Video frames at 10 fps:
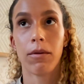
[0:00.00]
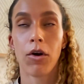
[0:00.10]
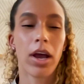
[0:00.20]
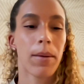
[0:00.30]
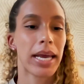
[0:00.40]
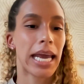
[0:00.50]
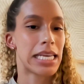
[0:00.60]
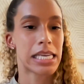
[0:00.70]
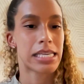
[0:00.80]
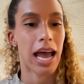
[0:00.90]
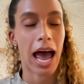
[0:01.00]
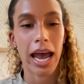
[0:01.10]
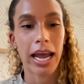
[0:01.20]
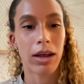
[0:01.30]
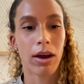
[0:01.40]
growing up in Kansas,
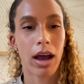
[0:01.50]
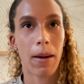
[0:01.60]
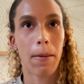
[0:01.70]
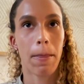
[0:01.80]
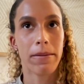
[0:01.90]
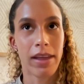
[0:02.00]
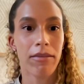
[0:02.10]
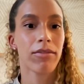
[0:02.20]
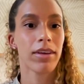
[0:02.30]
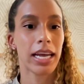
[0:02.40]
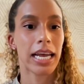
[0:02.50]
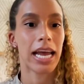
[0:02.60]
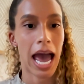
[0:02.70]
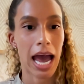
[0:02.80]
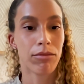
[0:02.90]
I definitely
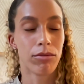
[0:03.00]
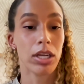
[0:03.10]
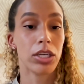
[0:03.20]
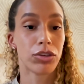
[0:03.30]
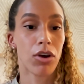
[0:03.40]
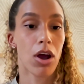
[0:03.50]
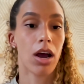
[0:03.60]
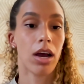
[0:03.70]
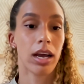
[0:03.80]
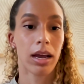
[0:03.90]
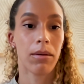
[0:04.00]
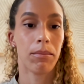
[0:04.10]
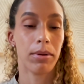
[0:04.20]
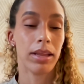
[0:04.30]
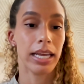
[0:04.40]
had really strong
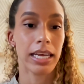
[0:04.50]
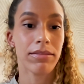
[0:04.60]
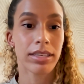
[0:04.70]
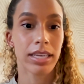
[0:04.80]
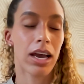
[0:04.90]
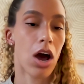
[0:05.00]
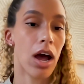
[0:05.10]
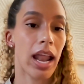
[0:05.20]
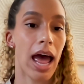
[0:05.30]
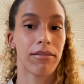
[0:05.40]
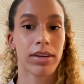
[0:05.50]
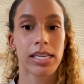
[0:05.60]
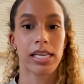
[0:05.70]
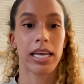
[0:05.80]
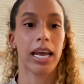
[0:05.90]
beliefs like on
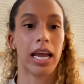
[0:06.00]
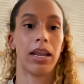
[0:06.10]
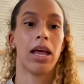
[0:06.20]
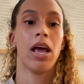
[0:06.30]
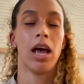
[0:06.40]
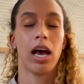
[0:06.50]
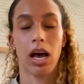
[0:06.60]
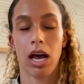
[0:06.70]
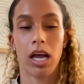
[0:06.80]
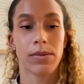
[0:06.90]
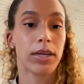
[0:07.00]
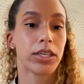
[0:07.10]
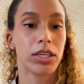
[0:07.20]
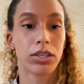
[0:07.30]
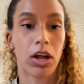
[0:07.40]
advocacy and
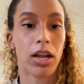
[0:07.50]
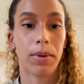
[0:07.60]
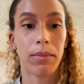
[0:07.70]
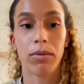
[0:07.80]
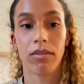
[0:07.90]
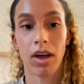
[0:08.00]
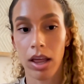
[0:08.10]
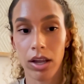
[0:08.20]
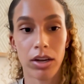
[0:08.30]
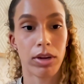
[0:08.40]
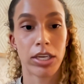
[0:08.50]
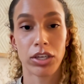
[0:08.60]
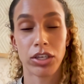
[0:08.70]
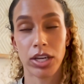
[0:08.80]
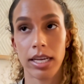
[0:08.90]
especially surrounding people of color and
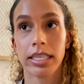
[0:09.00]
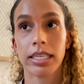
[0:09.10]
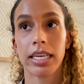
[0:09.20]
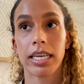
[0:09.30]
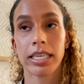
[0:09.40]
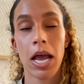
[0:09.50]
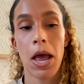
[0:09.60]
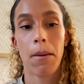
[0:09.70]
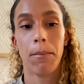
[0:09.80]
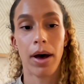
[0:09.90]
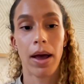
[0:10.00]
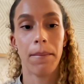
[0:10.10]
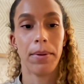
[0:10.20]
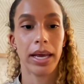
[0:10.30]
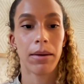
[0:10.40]
racial injustices.
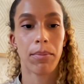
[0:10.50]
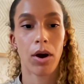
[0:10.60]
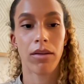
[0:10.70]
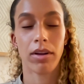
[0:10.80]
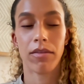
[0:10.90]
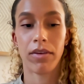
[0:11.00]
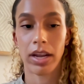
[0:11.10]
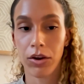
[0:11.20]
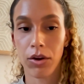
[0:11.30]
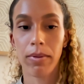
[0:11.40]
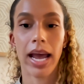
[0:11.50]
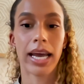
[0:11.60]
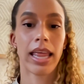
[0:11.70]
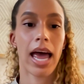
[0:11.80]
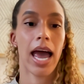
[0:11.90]
But being a part of an affinity group
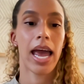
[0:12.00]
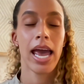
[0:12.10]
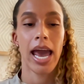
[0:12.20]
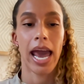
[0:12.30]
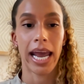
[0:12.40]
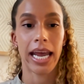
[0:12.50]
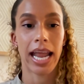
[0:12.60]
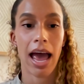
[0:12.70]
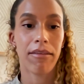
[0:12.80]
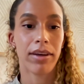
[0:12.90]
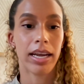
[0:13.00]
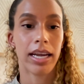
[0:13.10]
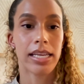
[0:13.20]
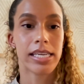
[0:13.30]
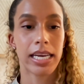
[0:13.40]
like that and
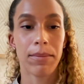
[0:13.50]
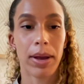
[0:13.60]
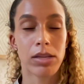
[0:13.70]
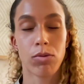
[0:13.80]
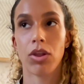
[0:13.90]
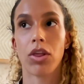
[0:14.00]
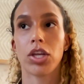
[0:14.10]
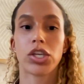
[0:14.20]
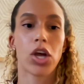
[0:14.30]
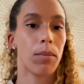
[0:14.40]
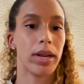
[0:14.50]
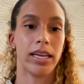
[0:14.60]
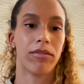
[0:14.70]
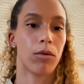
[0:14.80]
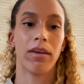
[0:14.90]
having teammates with so many
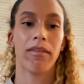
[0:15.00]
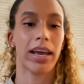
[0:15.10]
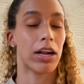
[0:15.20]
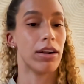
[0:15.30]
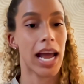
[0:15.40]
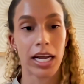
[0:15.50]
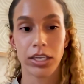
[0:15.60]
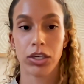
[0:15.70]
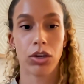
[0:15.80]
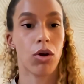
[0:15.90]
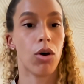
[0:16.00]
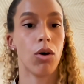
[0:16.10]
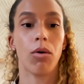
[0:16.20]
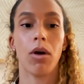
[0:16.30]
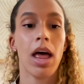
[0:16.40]
different, we have like
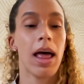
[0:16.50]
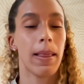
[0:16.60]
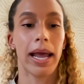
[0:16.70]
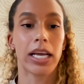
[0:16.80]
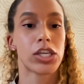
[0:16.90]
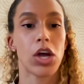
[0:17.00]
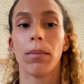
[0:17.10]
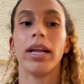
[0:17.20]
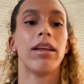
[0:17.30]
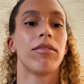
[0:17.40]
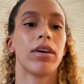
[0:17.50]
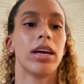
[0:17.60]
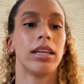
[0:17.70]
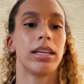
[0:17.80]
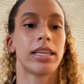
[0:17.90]
international, like so many
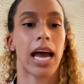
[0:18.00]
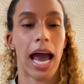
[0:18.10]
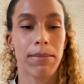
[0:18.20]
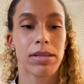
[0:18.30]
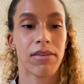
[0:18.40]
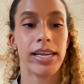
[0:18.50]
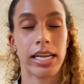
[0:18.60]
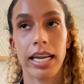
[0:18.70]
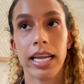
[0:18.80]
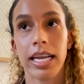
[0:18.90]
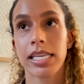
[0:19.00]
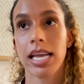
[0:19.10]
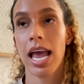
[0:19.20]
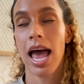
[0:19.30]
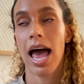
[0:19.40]
different types of identities,
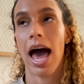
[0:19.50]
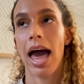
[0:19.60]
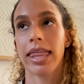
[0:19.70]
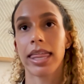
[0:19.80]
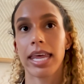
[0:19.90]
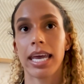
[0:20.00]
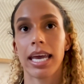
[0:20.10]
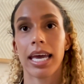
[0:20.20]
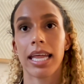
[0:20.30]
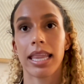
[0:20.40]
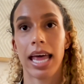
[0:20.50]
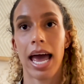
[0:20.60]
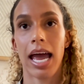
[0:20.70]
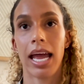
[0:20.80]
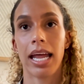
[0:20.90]
I think
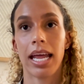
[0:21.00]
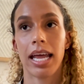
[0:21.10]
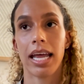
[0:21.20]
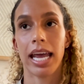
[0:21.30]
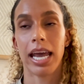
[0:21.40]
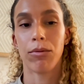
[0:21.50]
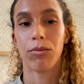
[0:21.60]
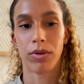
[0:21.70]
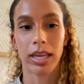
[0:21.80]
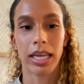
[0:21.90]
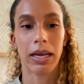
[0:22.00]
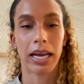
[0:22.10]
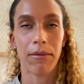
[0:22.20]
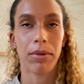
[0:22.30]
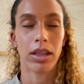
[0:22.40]
that it really
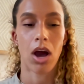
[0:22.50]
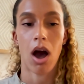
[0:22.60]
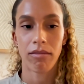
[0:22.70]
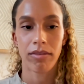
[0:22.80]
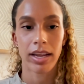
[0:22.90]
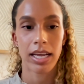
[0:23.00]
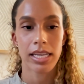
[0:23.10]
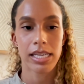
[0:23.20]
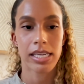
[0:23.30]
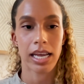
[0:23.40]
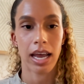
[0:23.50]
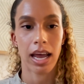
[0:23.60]
gave me the confidence